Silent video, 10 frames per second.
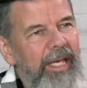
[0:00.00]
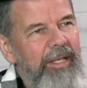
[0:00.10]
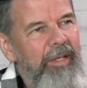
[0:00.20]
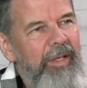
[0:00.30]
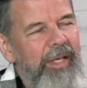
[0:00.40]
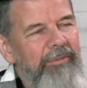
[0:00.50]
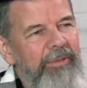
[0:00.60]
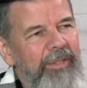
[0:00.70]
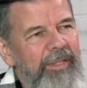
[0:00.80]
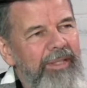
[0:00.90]
Yeah, you
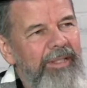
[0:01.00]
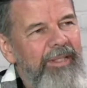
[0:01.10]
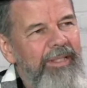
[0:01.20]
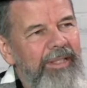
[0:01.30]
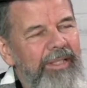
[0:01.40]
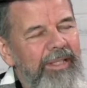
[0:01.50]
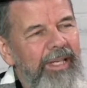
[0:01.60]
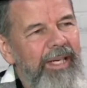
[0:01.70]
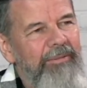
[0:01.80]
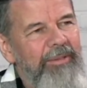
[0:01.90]
have to
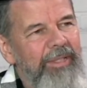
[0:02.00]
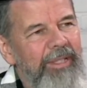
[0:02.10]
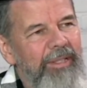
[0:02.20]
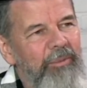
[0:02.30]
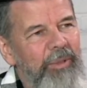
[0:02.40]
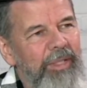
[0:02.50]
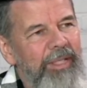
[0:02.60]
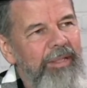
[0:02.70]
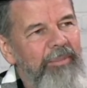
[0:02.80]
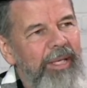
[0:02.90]

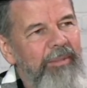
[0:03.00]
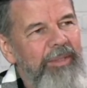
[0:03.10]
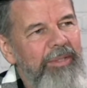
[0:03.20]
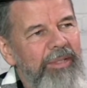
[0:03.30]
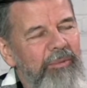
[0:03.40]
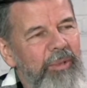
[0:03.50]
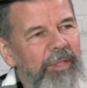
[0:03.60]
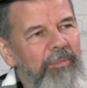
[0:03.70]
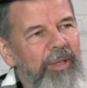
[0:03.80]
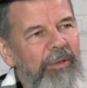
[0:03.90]
really be able to
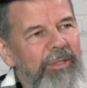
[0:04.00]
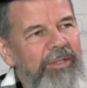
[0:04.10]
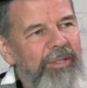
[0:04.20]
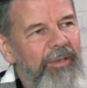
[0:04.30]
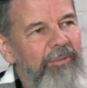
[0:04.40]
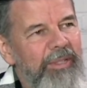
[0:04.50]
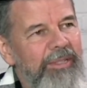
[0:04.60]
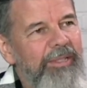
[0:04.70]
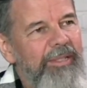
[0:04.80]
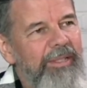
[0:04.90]
read below the
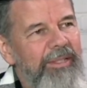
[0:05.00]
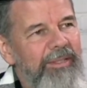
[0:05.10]
surface,